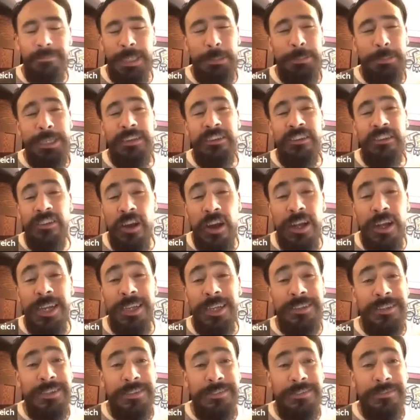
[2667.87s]
maybe it's
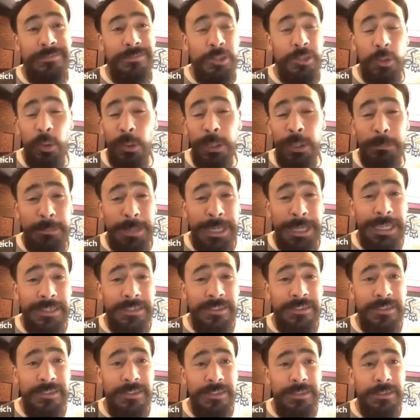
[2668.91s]
not growing
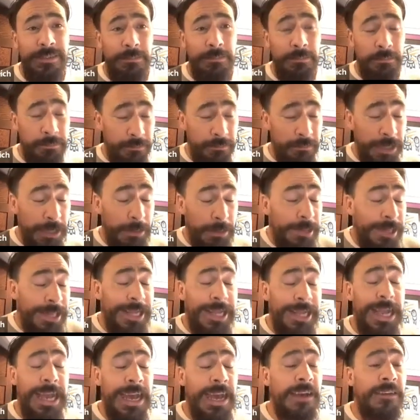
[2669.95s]
pains maybe
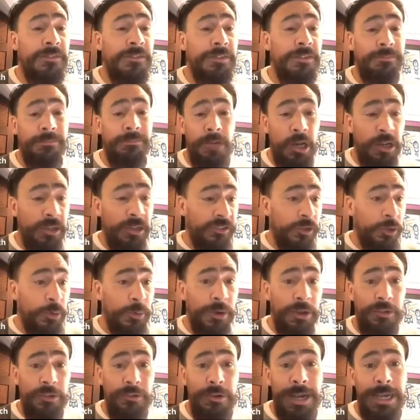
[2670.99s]
they have
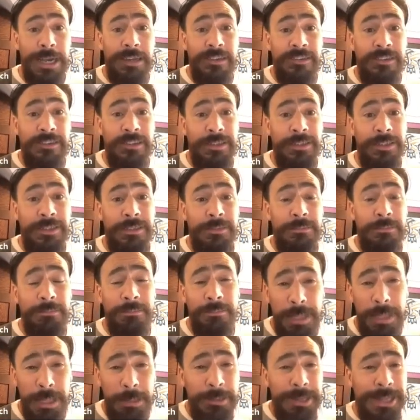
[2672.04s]
osteoarthritis
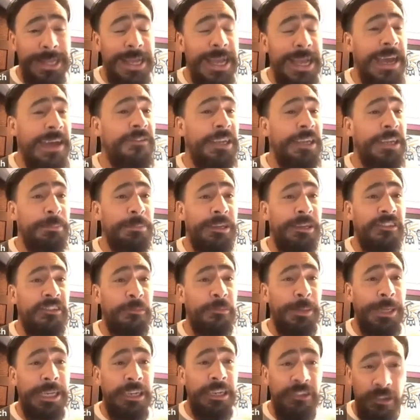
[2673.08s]
maybe they have hip
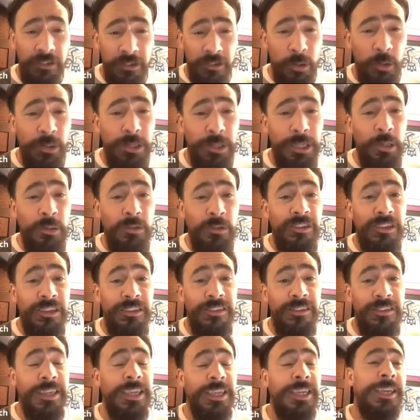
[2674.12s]
dysplasia
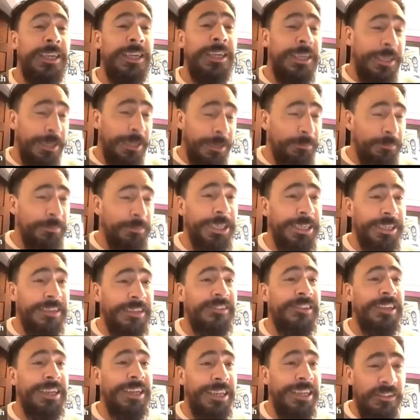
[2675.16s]
scoliosis
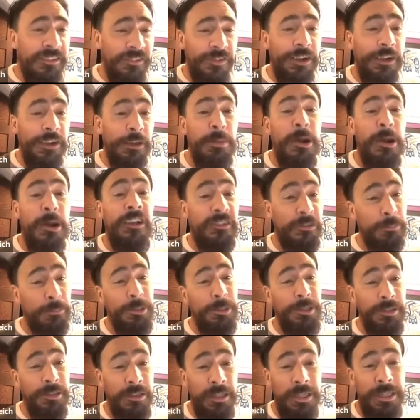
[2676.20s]
because it is very
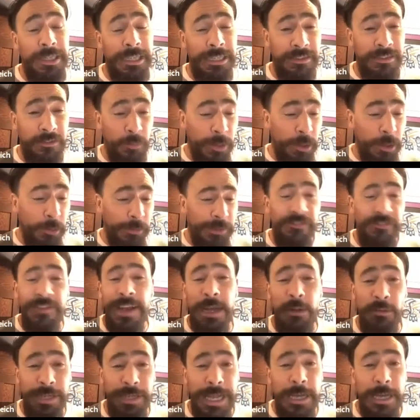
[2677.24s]
possible is what we
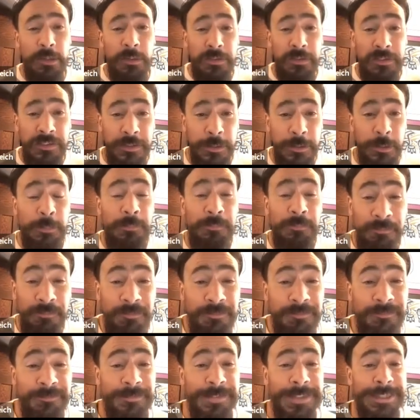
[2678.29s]
found now so
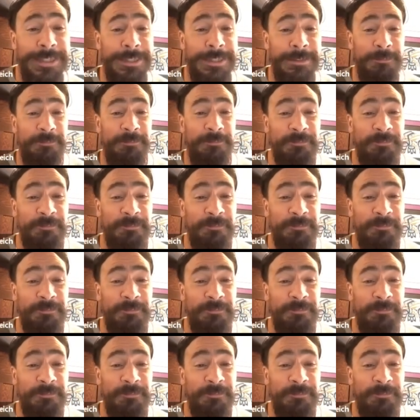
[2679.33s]
yeah